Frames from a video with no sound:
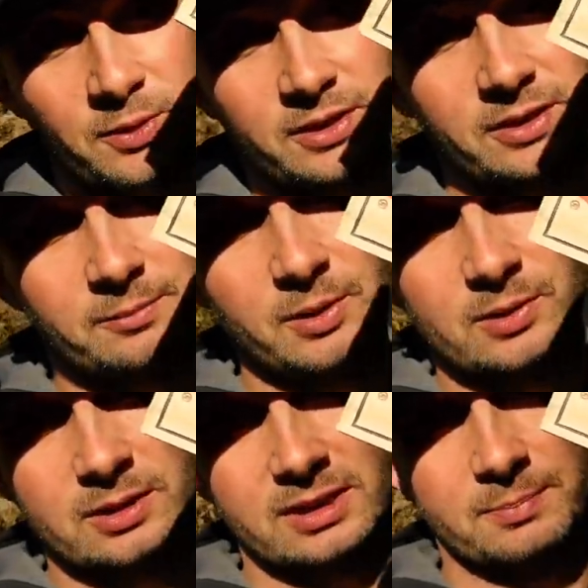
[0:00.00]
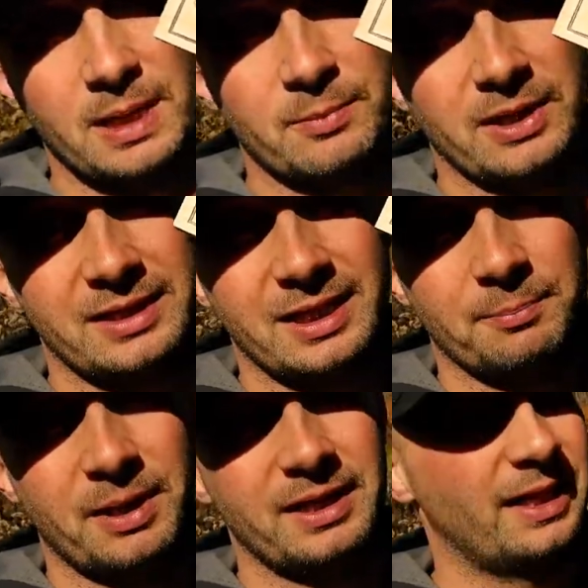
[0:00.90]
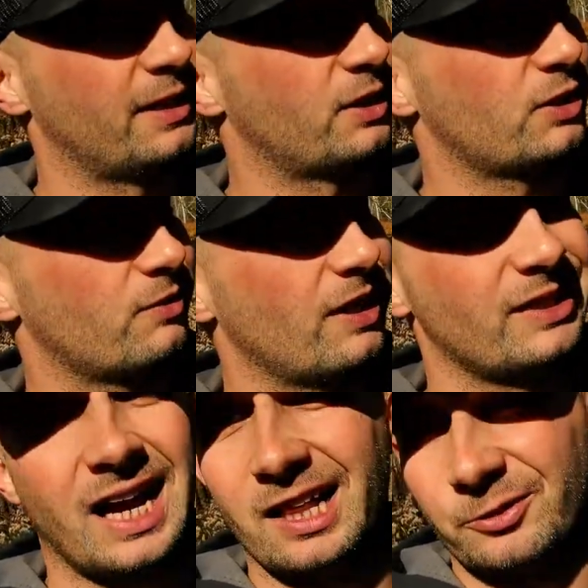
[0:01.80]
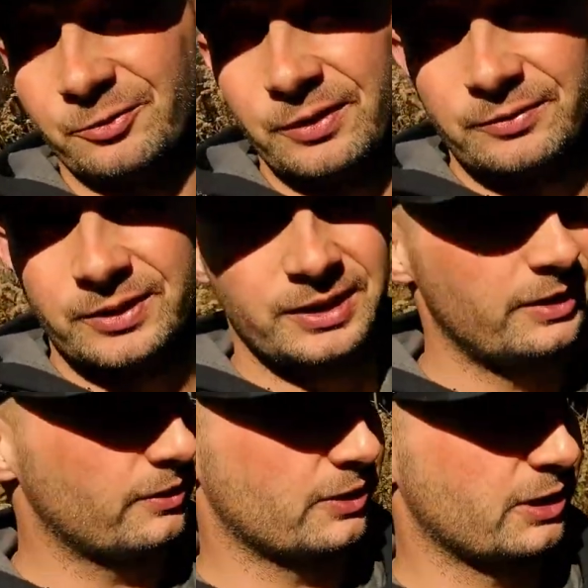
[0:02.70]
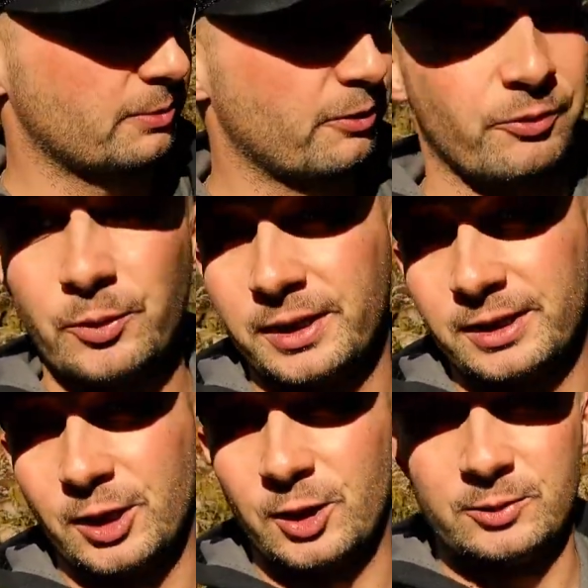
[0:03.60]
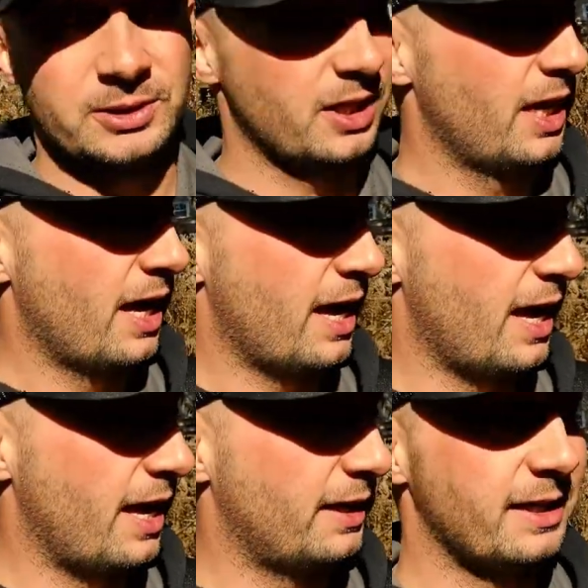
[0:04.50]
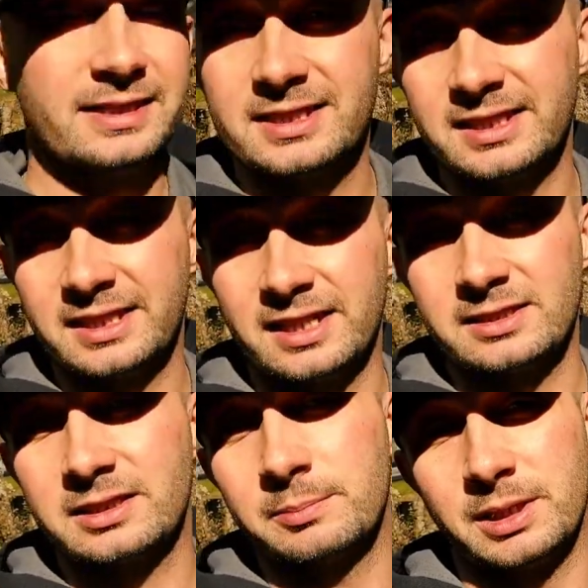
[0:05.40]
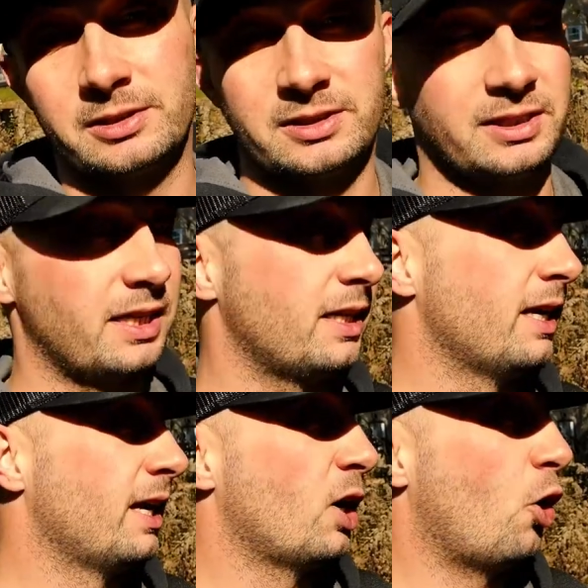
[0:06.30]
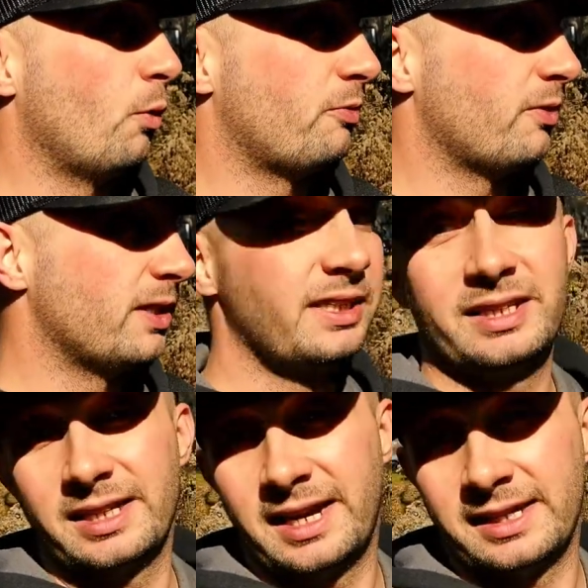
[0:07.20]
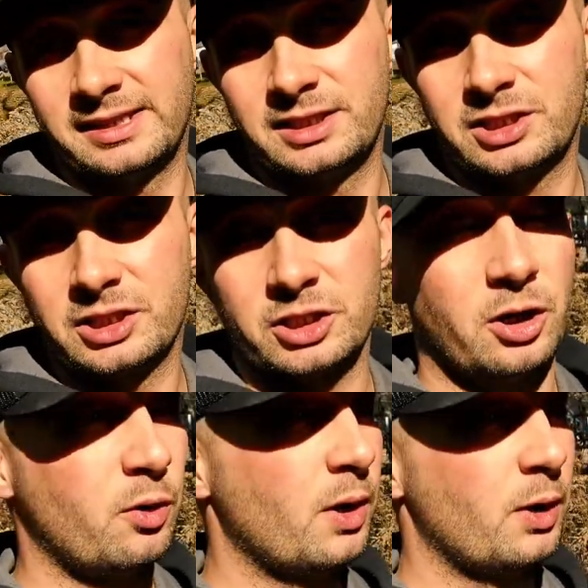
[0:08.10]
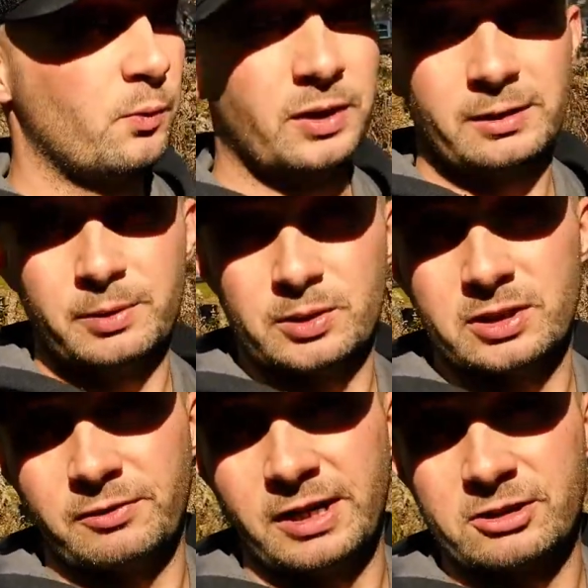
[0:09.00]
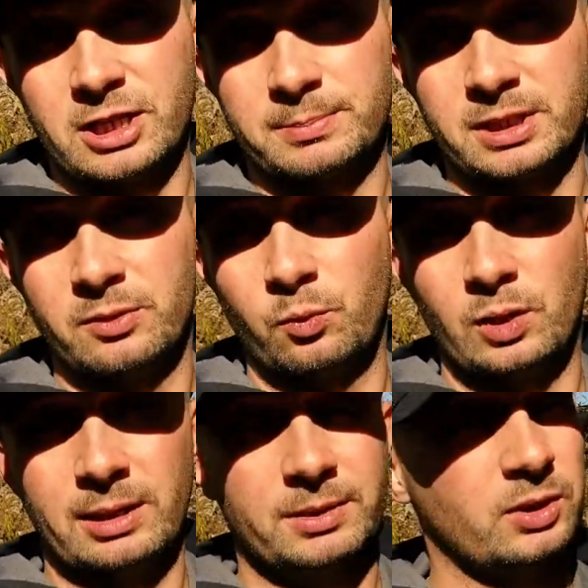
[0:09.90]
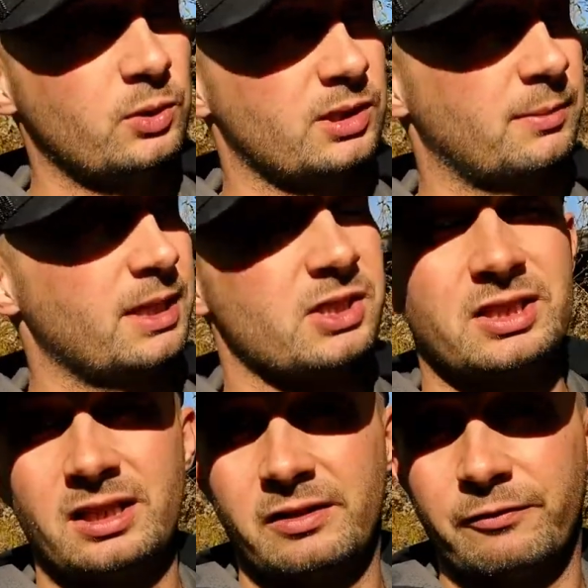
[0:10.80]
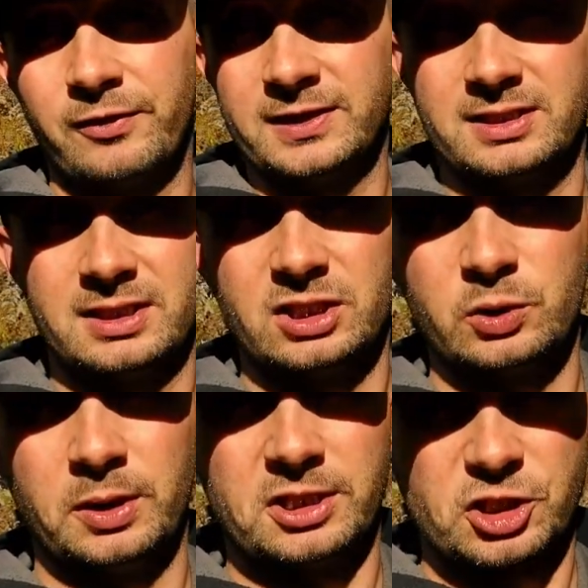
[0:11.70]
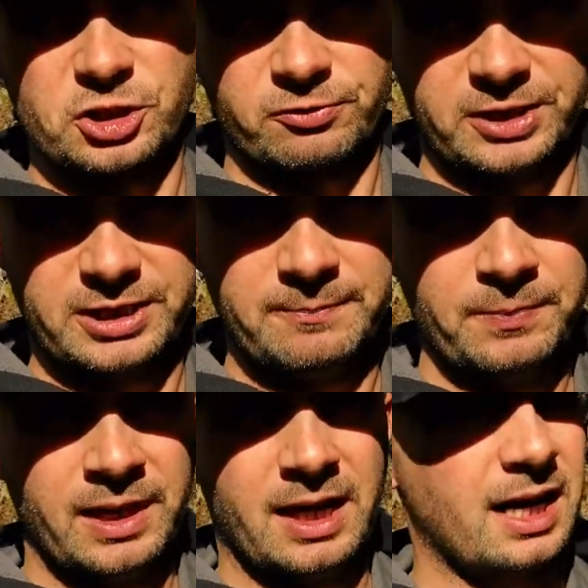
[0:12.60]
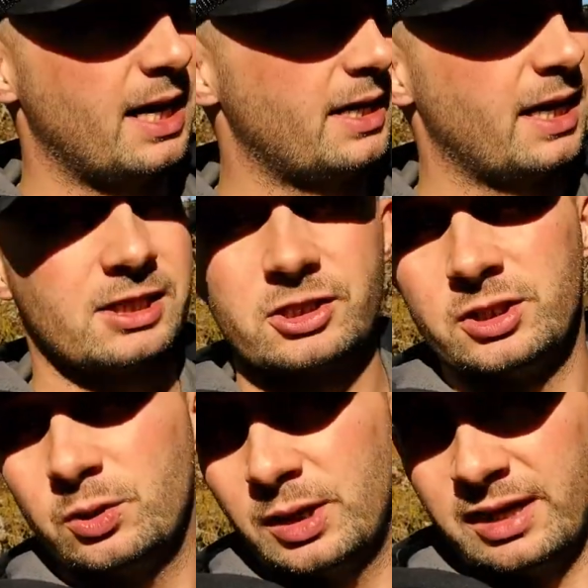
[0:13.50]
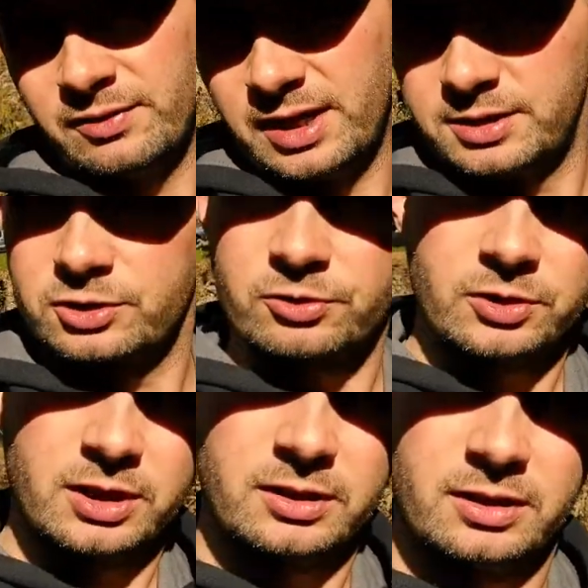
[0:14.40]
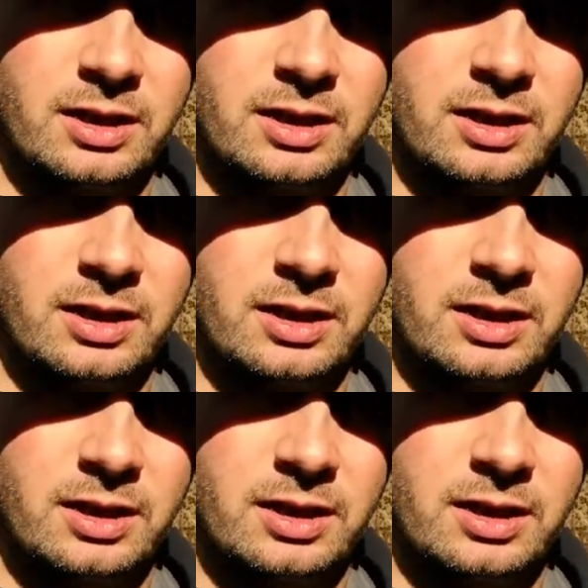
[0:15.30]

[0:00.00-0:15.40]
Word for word: We are going to be using this bad boy. I think I paid like a dollar fifty or something for it in Lowe's and it's gonna get us some dinner today hopefully at least so we're gonna be using the rat traps and what I'm gonna do is I'm actually gonna fix this to a tree I actually do have a screw gun